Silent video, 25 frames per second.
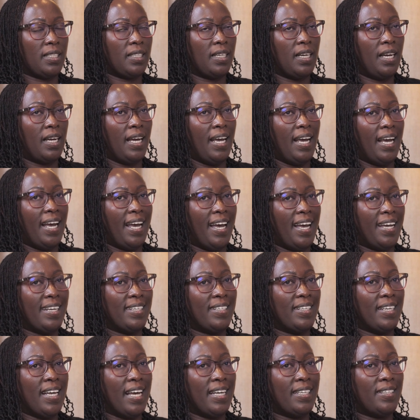
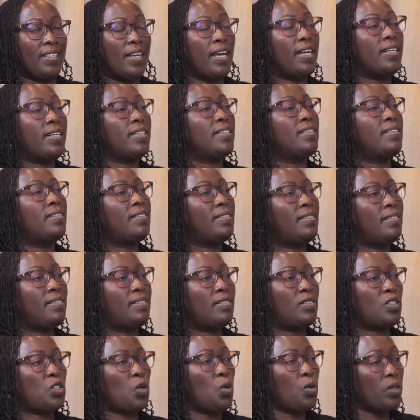And
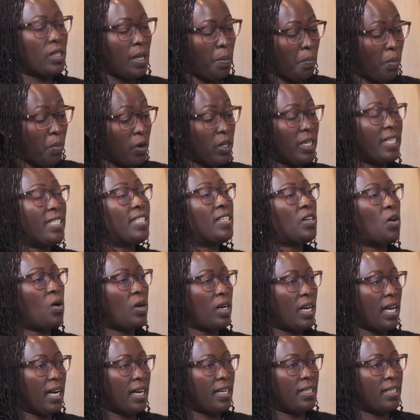So the political